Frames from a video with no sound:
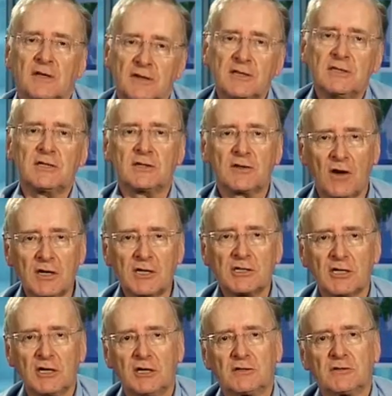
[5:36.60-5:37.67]
This is Colin
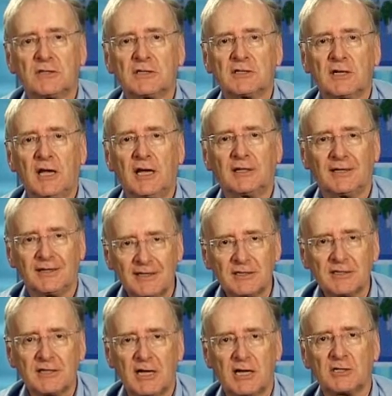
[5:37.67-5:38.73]
Chartres at the
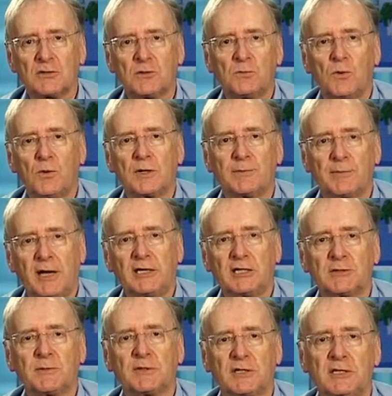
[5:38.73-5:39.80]
International Water
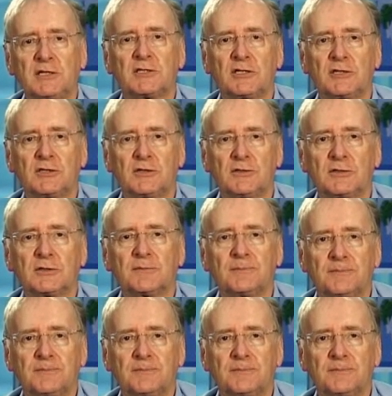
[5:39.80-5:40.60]
Management Institute.